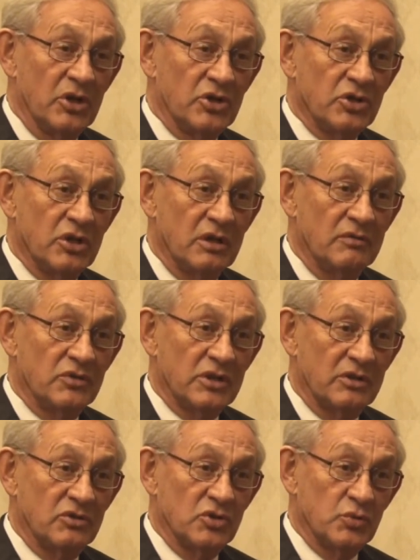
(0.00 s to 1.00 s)
initiatives
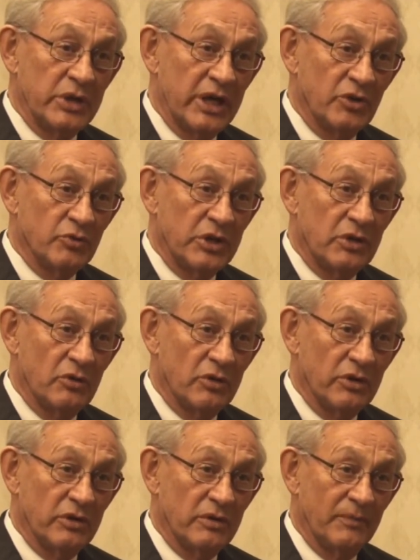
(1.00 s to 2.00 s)
such as reentry
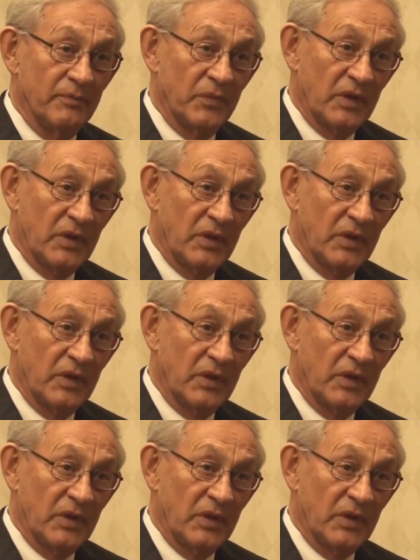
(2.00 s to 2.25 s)
court